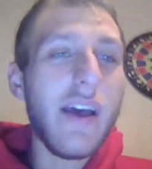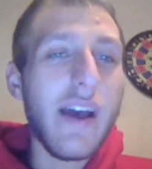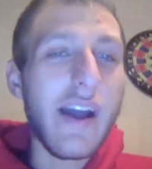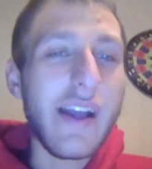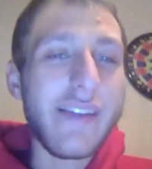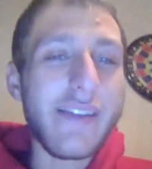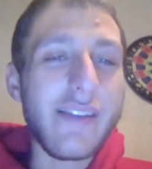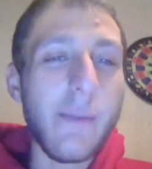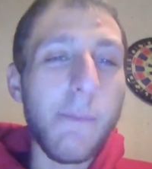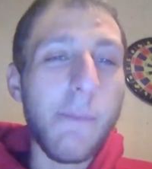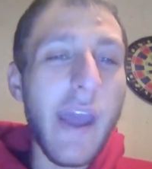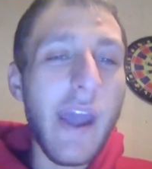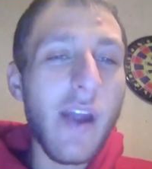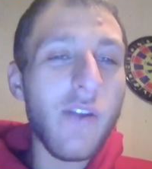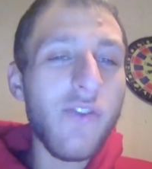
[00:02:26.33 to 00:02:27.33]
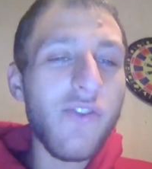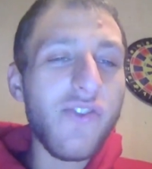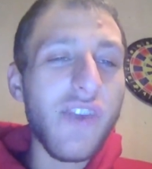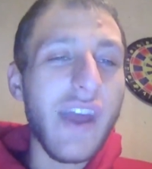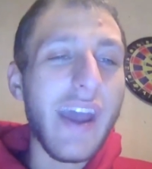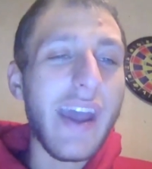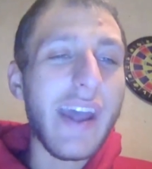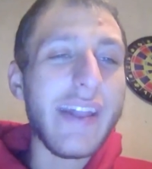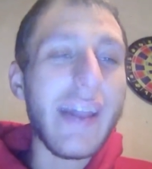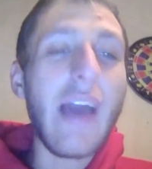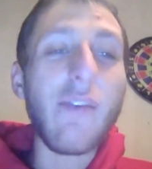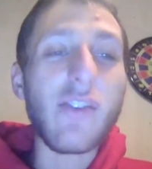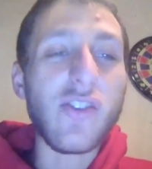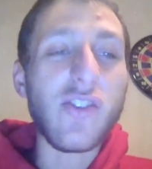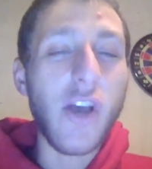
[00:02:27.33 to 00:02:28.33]
against the Bears, and they have
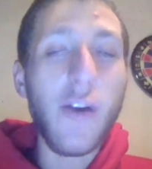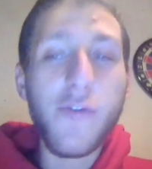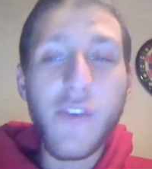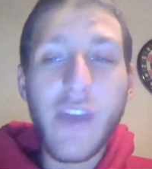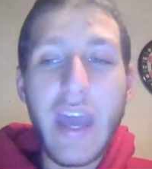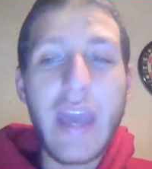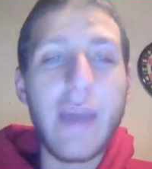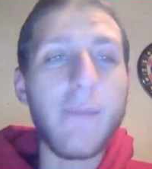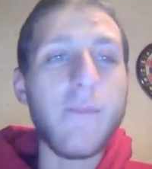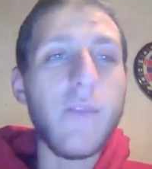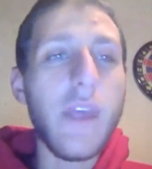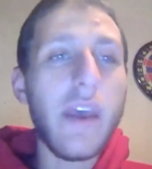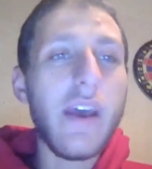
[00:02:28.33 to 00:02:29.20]
a tough game